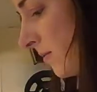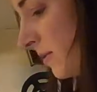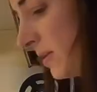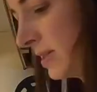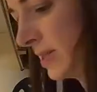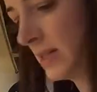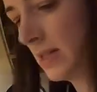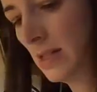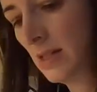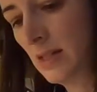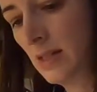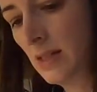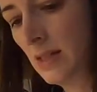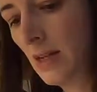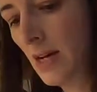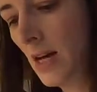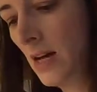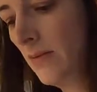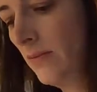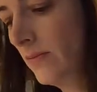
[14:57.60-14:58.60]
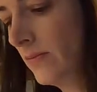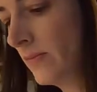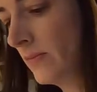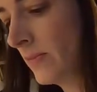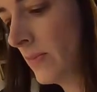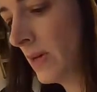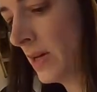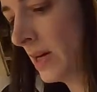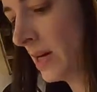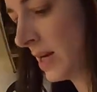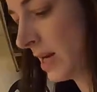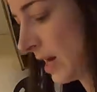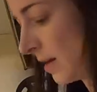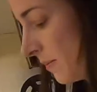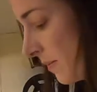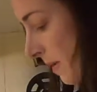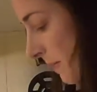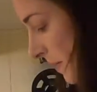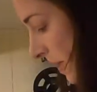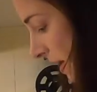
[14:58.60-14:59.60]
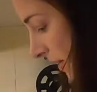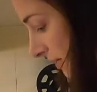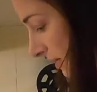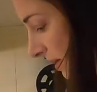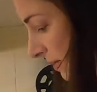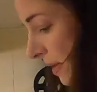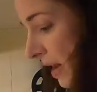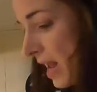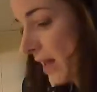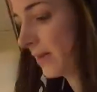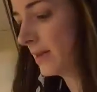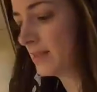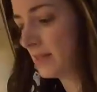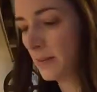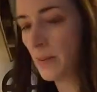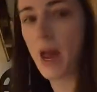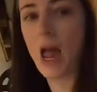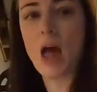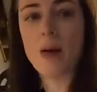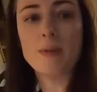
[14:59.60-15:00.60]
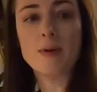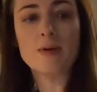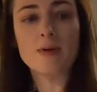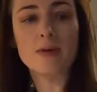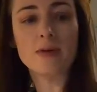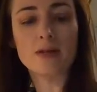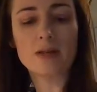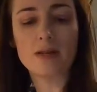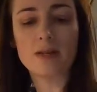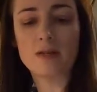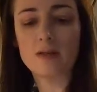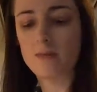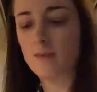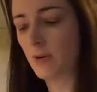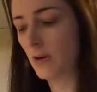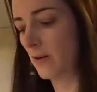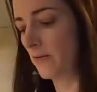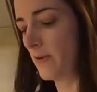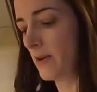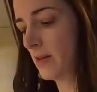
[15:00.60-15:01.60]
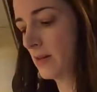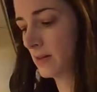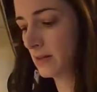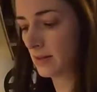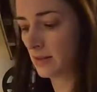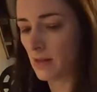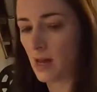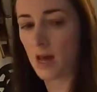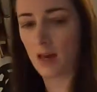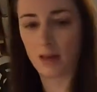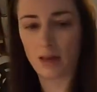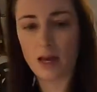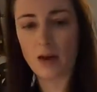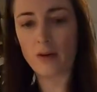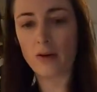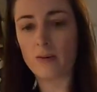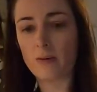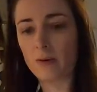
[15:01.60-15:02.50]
once this is done, and I'm happy with this. This is perfect. This is exactly how I